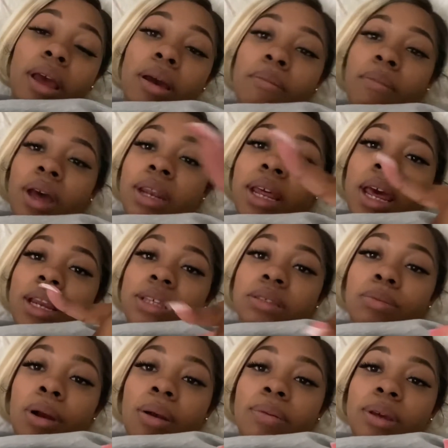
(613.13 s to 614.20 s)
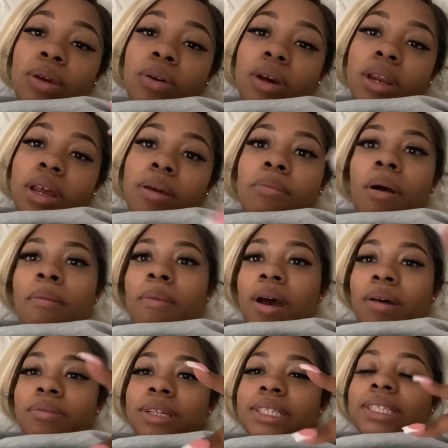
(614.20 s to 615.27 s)
My dad is barbecuing and my
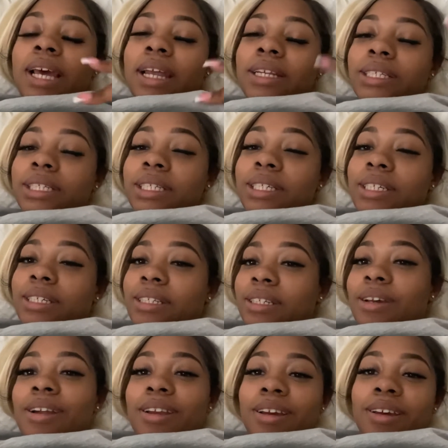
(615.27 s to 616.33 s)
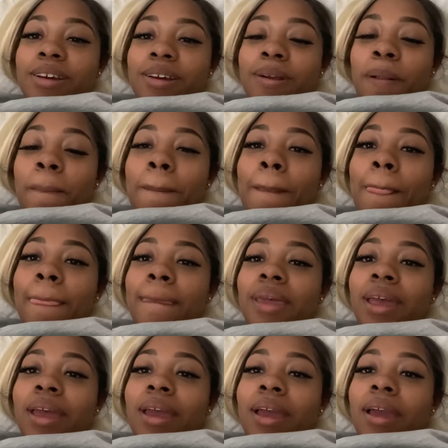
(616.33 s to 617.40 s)
mom decided she is gonna cook
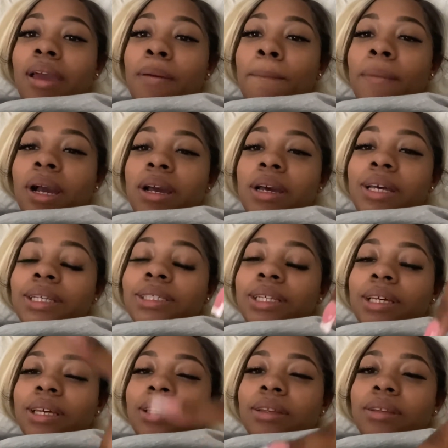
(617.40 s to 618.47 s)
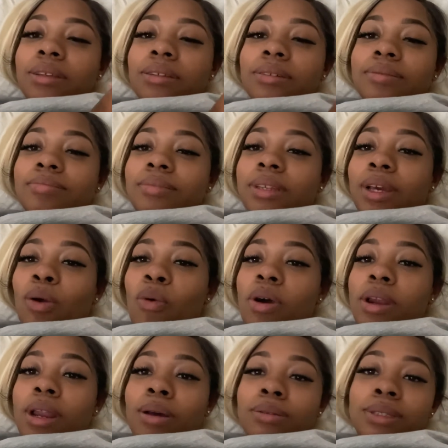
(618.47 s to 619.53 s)
and my cousin
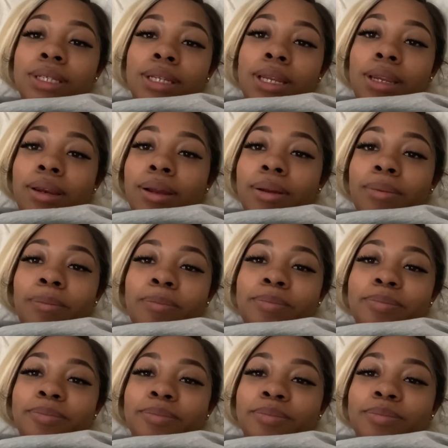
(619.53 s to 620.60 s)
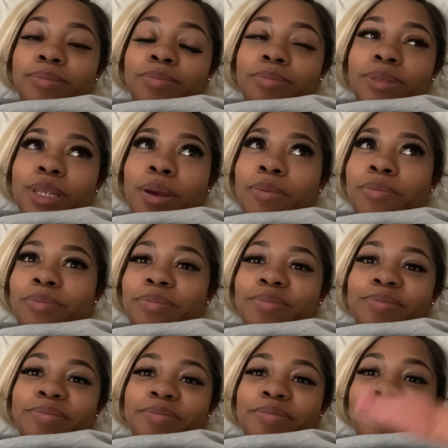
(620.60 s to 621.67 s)
going out to dinner. So
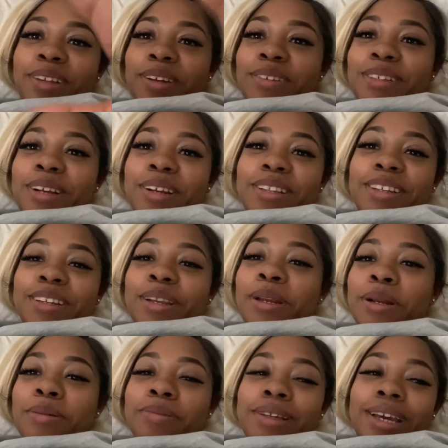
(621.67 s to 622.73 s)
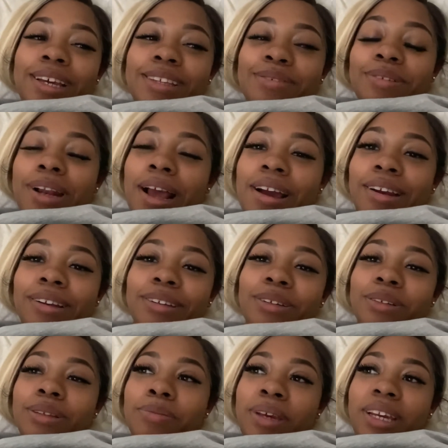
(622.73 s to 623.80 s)
those are the dinner plans. We're not gonna do
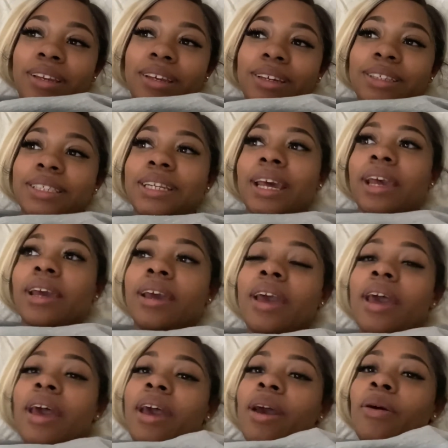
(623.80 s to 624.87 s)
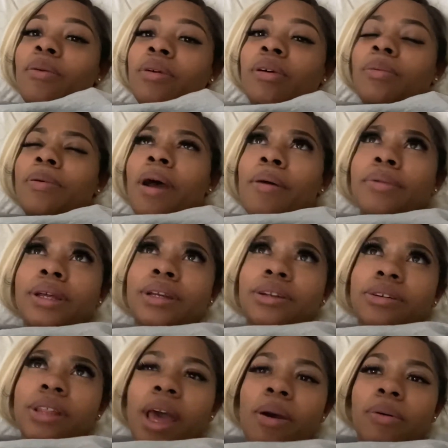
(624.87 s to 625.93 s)
the picnic today. We will probably do
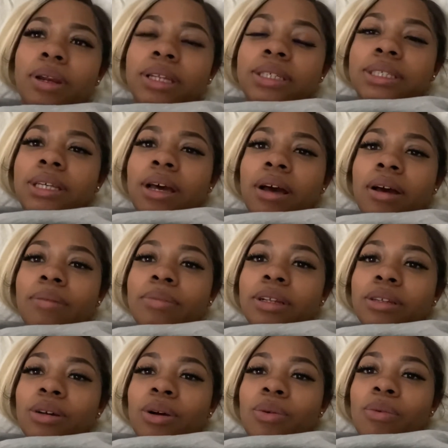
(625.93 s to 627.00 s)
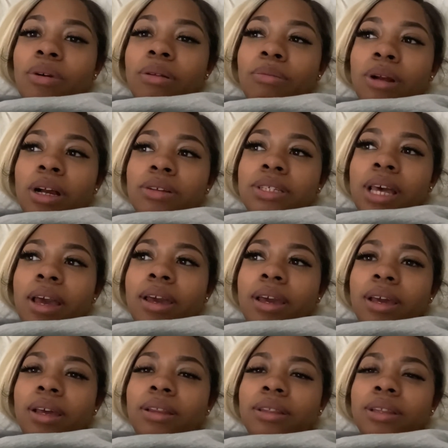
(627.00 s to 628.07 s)
that when it's um, a little warmer
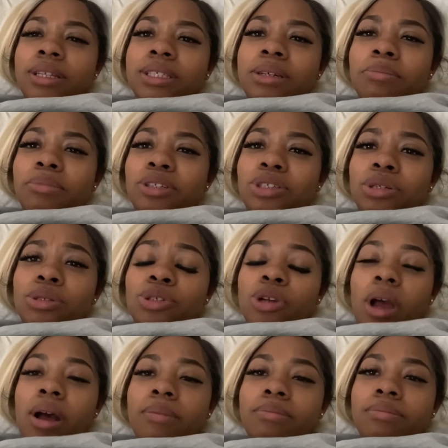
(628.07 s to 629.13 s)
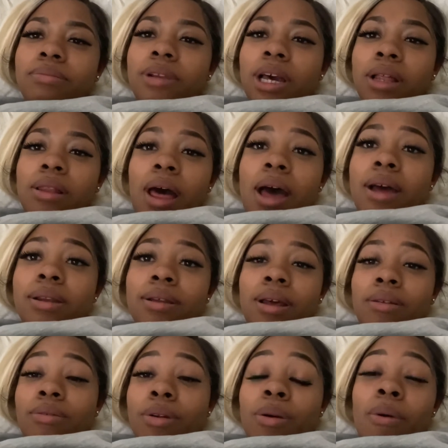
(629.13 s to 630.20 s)
outside. The temperature dropped a lot, I
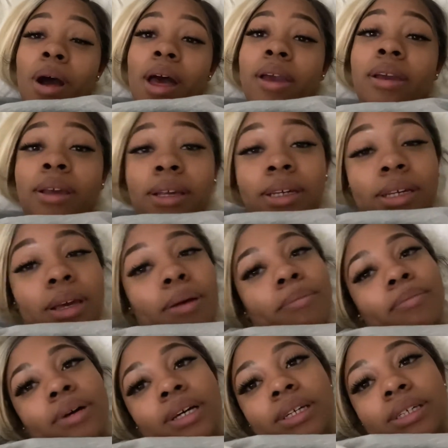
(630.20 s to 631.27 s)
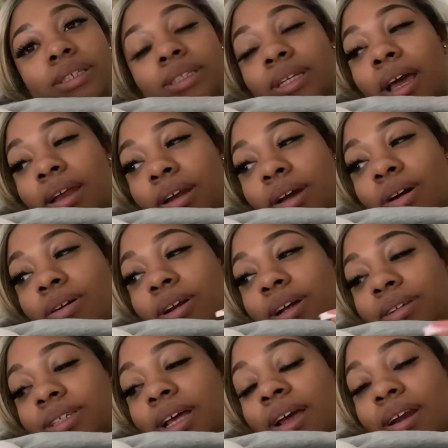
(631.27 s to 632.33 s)
don't know why, but it's kind of cold
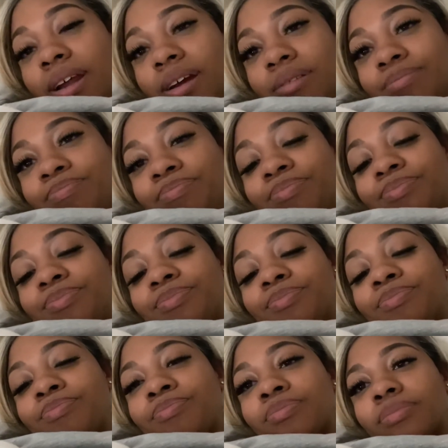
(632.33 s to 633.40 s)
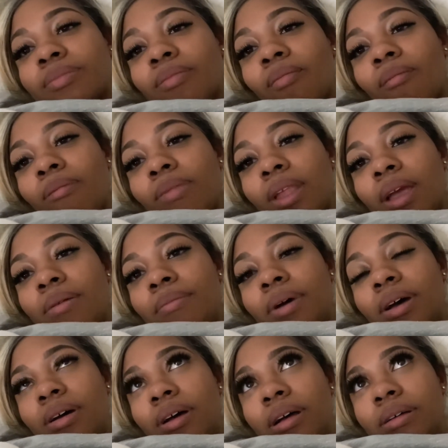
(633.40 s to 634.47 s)
outside now.
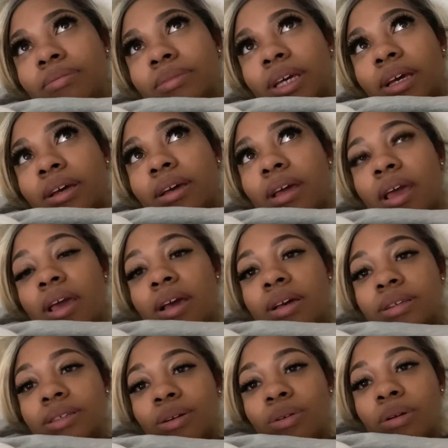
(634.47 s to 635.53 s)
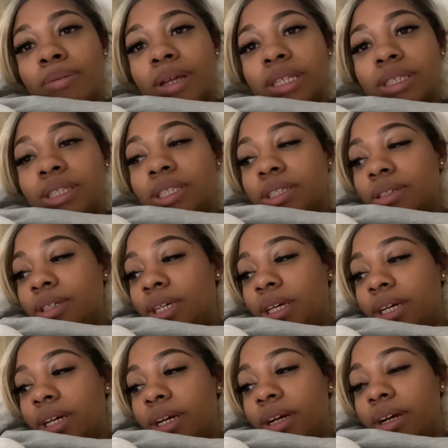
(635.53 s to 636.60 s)
But um, yeah, so we're about to chill
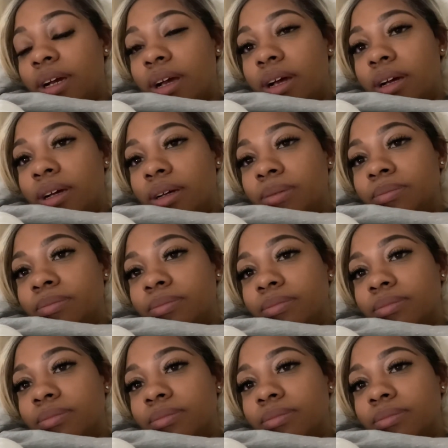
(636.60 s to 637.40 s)
here. Um,